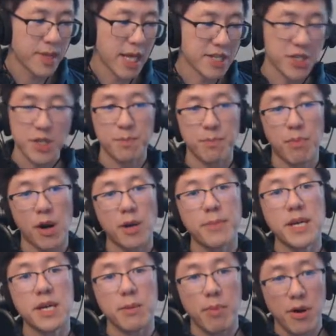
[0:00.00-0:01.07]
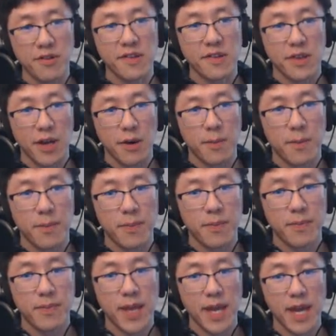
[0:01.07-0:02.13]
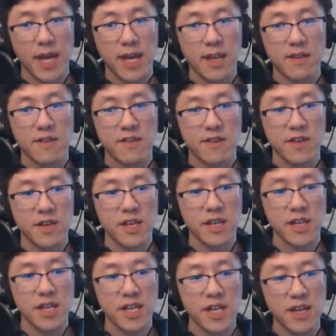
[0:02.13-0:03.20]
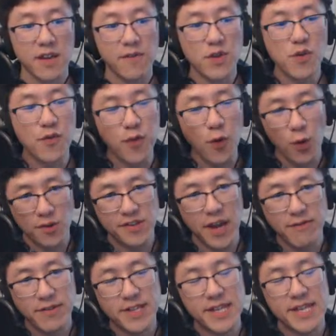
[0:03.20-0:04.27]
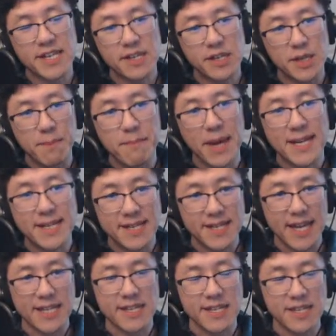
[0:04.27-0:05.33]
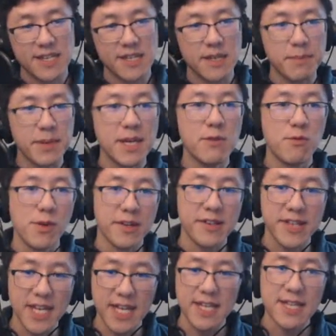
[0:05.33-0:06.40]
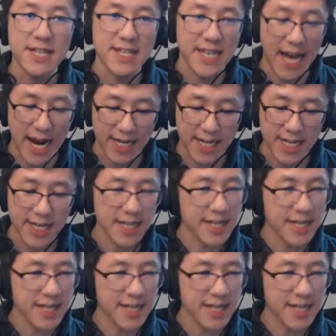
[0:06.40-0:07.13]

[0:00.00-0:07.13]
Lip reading: just part of being a person, though. And if you force everything to make sense, to be real neat and tidy,